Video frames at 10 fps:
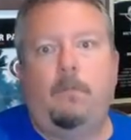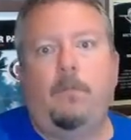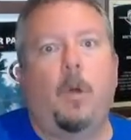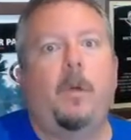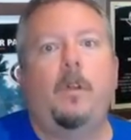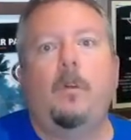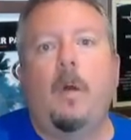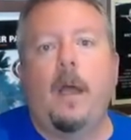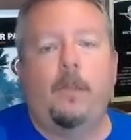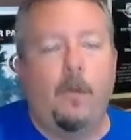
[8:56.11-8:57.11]
Nobody knew
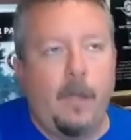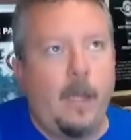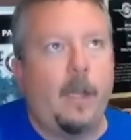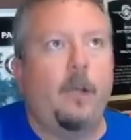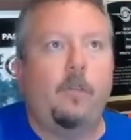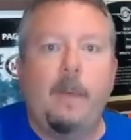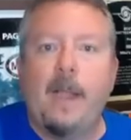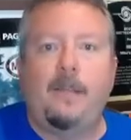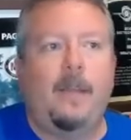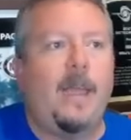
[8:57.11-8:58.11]
why. So again, it goes
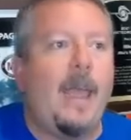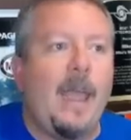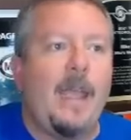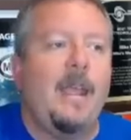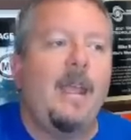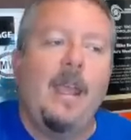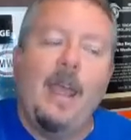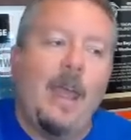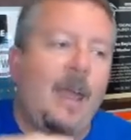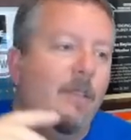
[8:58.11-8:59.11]
back to A,
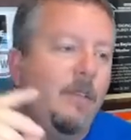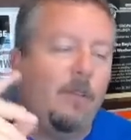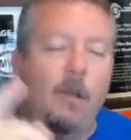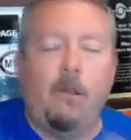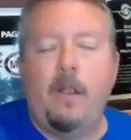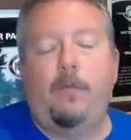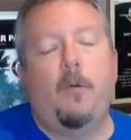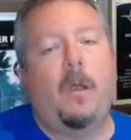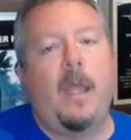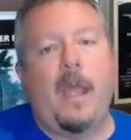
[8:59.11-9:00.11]
these long range
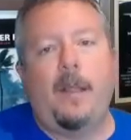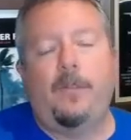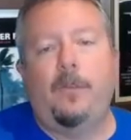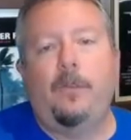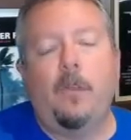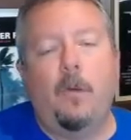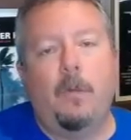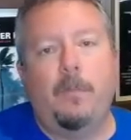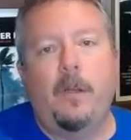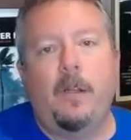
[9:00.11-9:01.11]
forecasts are so
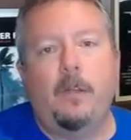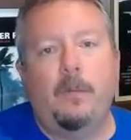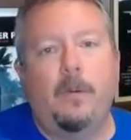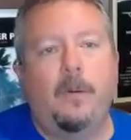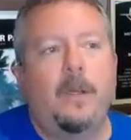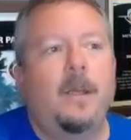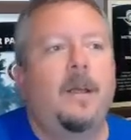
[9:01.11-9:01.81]
unpredictable.